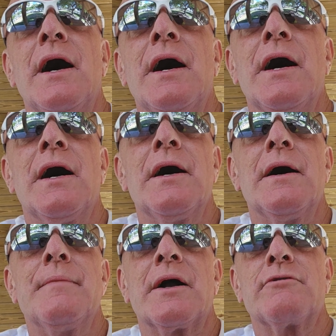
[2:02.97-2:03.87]
uh,
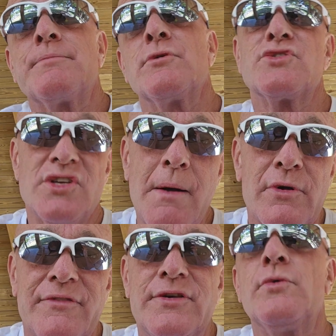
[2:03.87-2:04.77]
um, a crypto
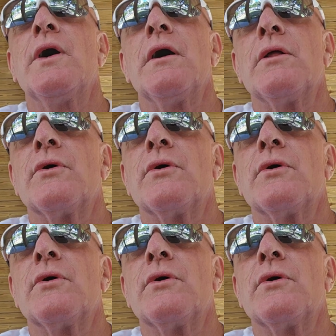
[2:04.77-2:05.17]
summer, if you will,